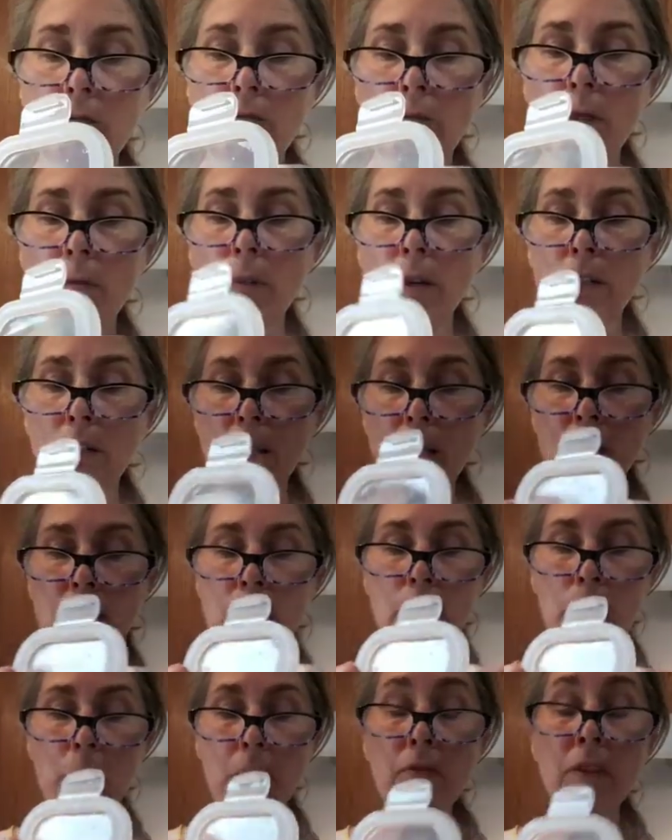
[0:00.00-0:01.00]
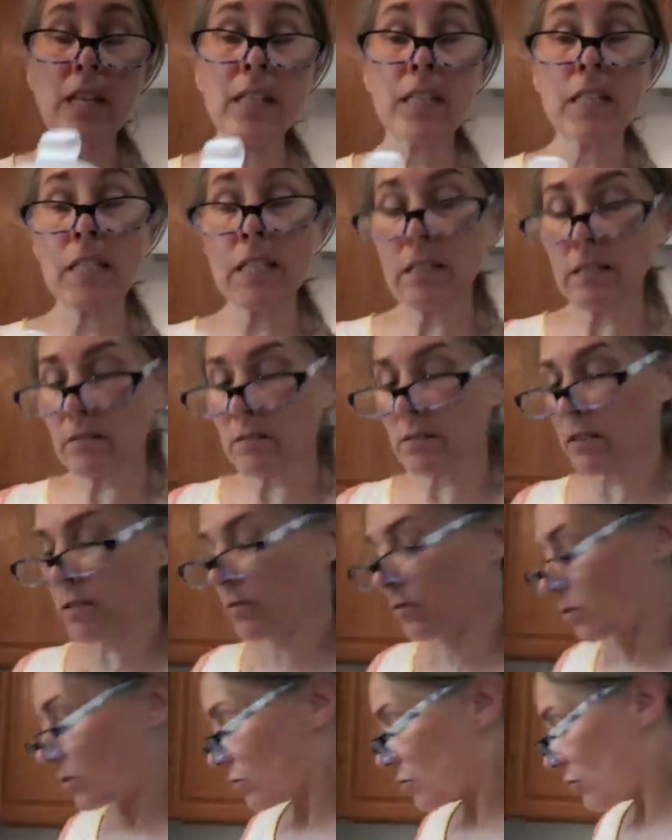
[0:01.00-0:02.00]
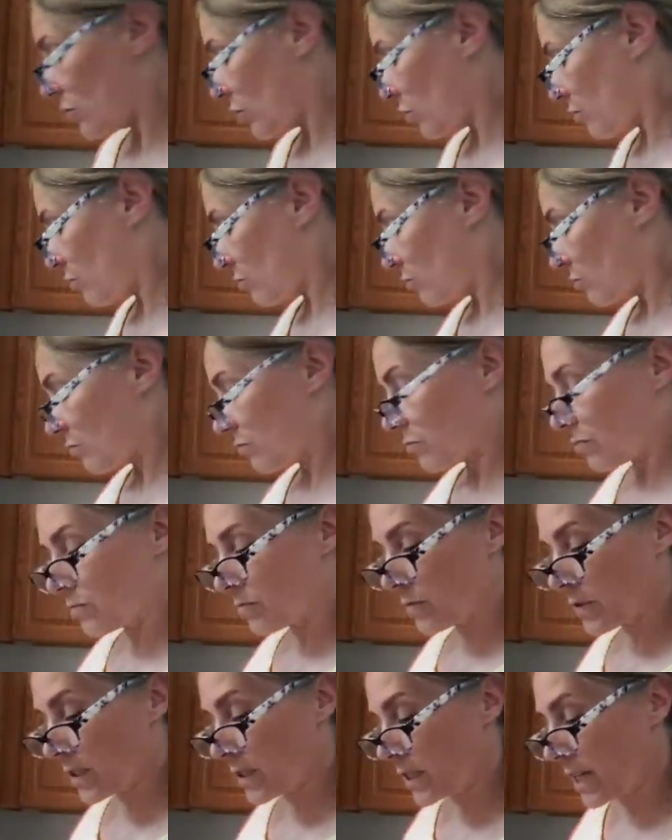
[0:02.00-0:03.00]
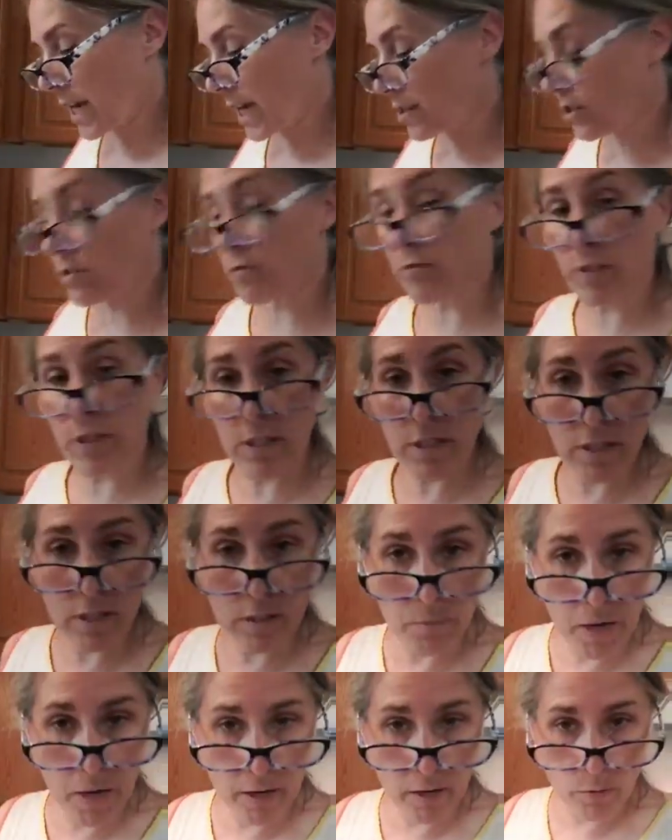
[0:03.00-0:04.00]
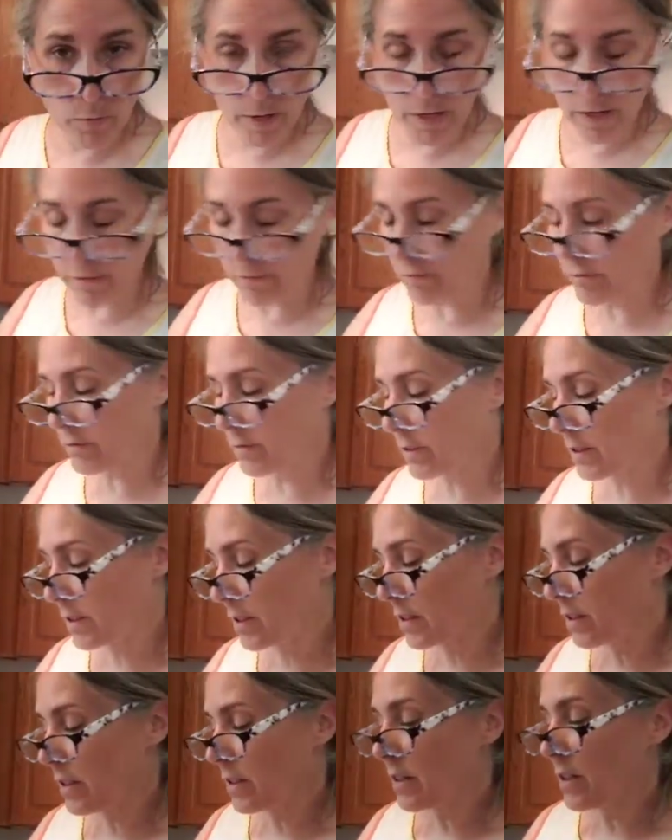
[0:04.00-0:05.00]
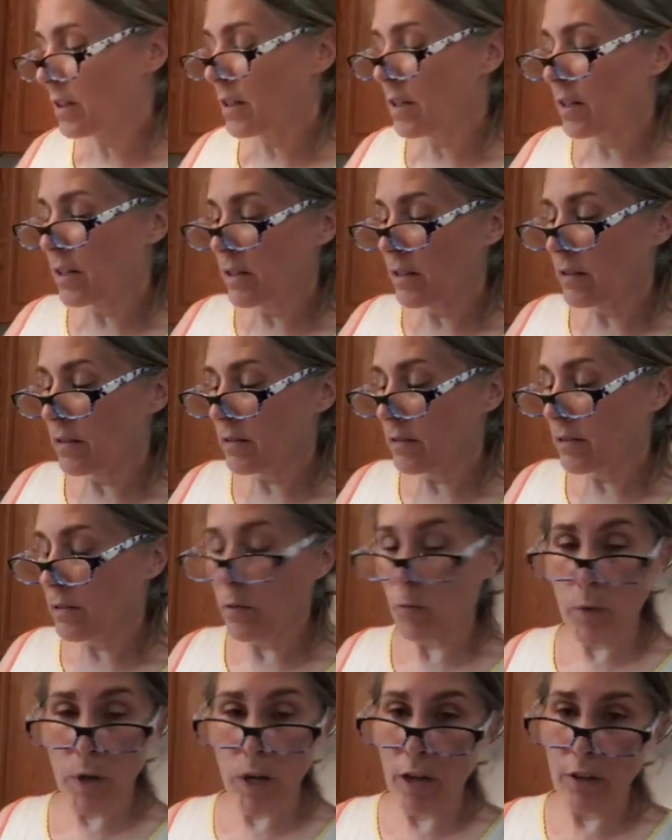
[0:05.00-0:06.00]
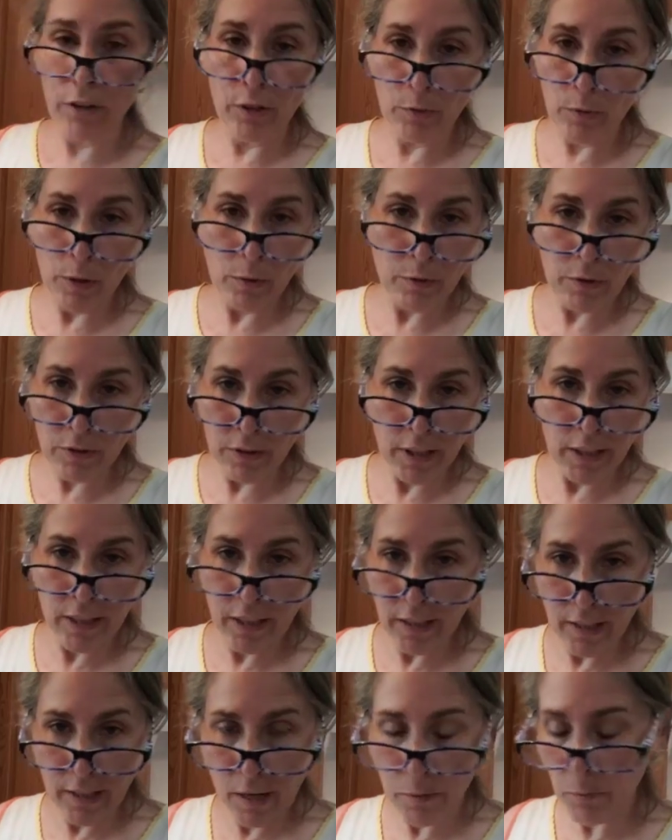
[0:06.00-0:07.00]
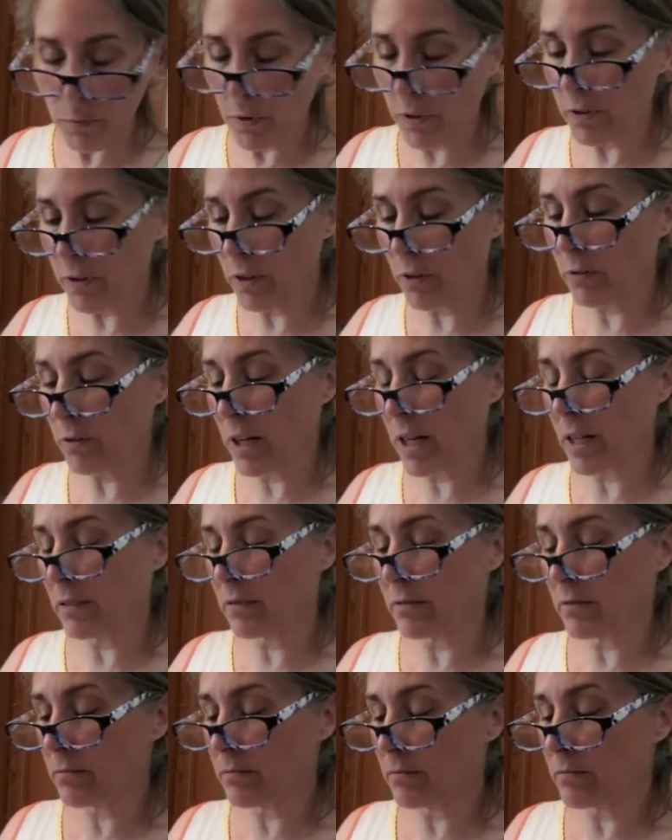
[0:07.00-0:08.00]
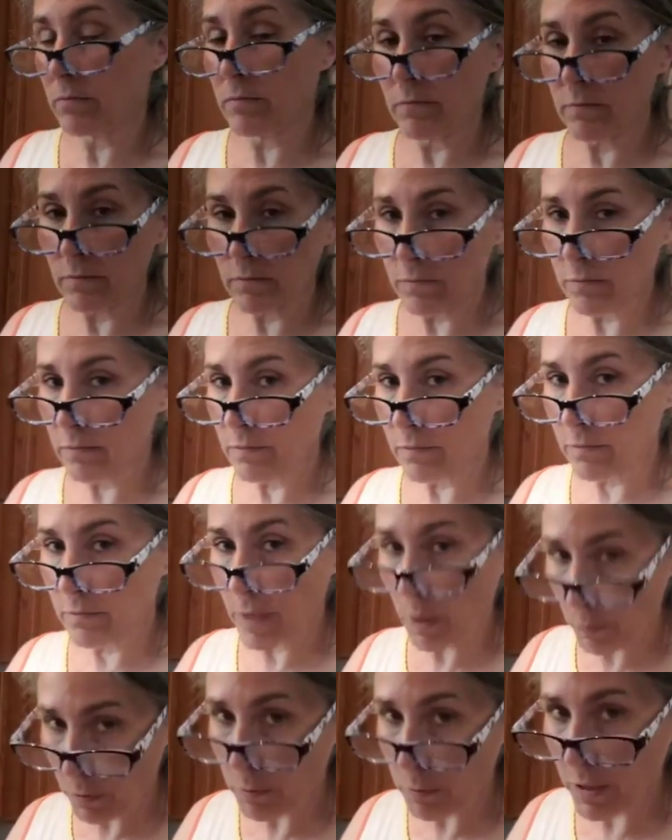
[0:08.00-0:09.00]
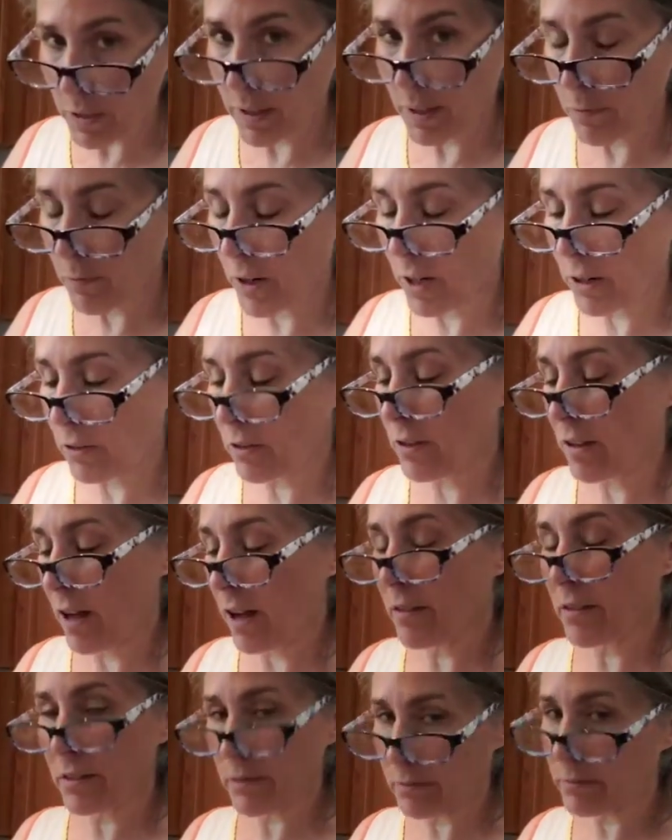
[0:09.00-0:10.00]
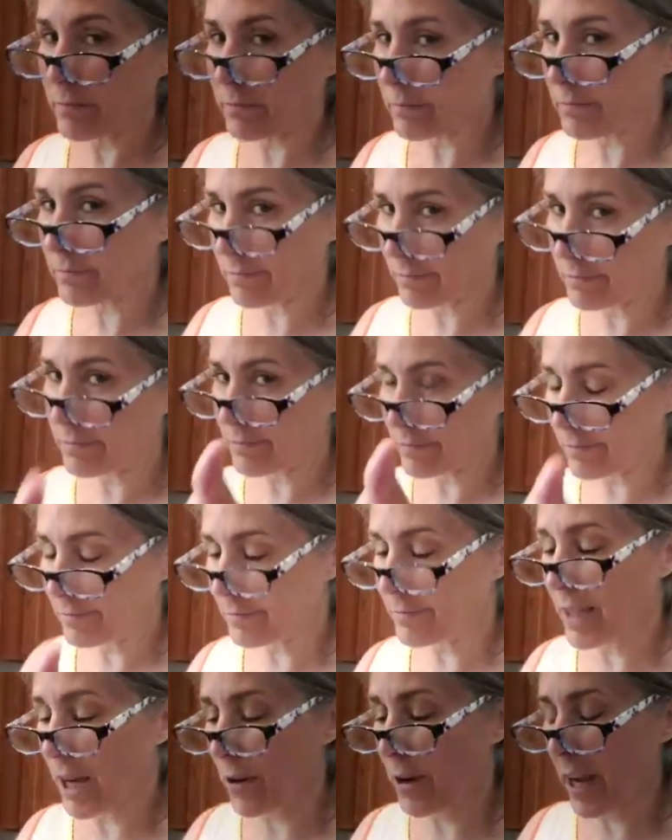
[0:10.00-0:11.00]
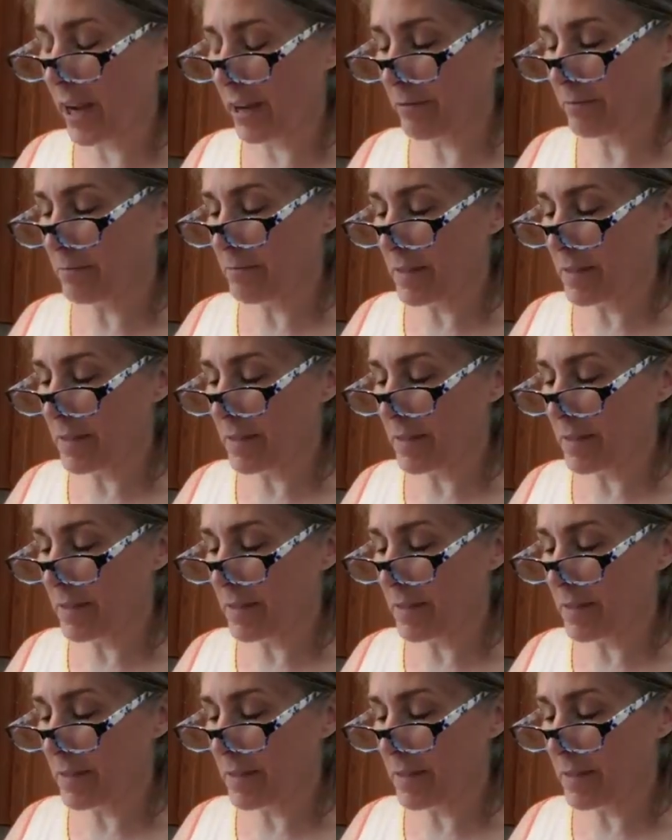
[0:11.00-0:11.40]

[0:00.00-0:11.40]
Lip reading: We want things to be vented so there's no catastrophes in the microwave. We all know what we're cleaning it up with though, right? That would be the EnviroCloth. Okay.